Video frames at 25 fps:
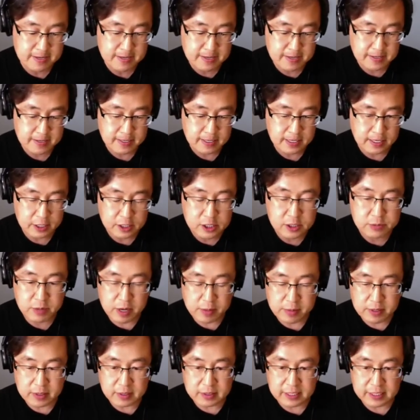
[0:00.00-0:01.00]

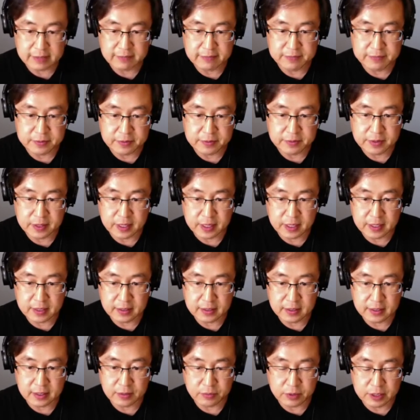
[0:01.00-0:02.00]
experimental effort that
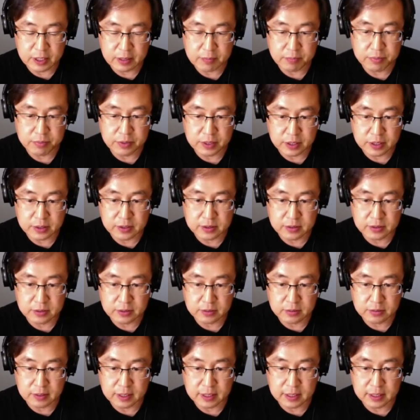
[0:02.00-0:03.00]
we can put
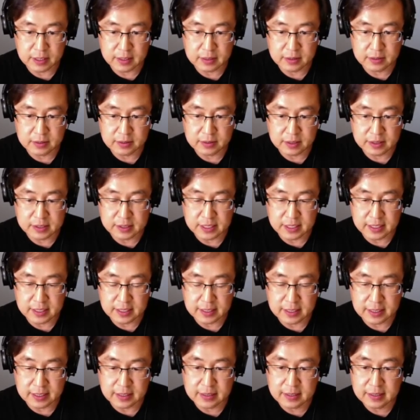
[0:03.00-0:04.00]
into to this
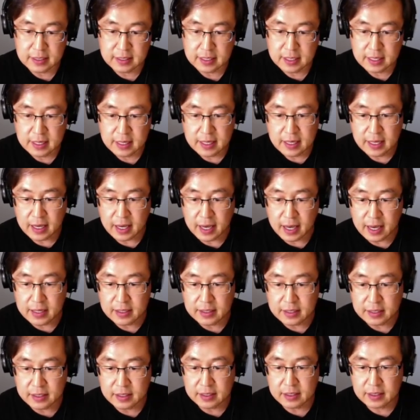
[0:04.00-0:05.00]
idea.
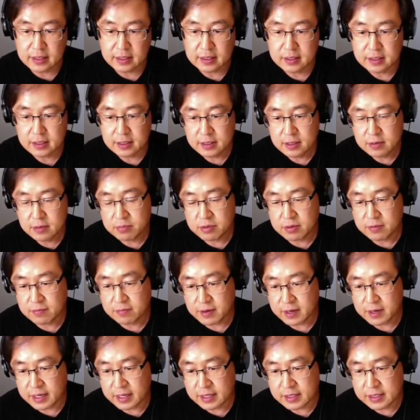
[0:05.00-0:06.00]
Andy
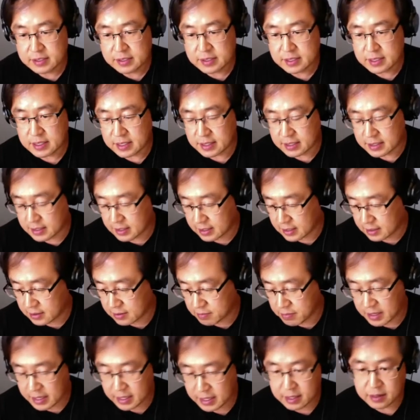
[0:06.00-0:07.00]
provides the idea
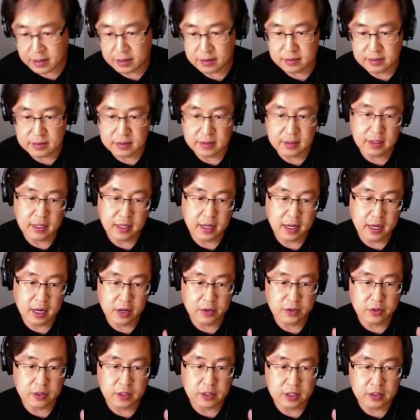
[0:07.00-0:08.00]
about how
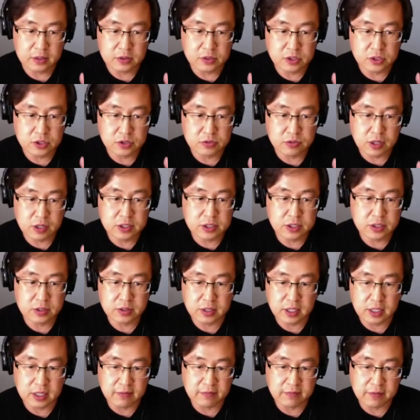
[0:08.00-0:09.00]
you can
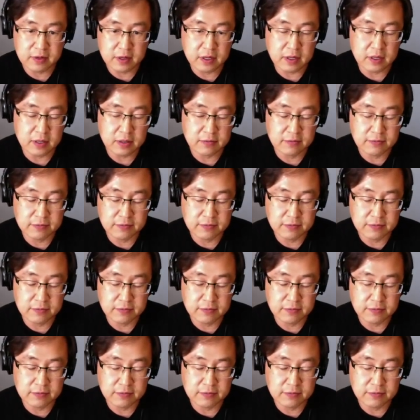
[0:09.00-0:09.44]
structurally evolve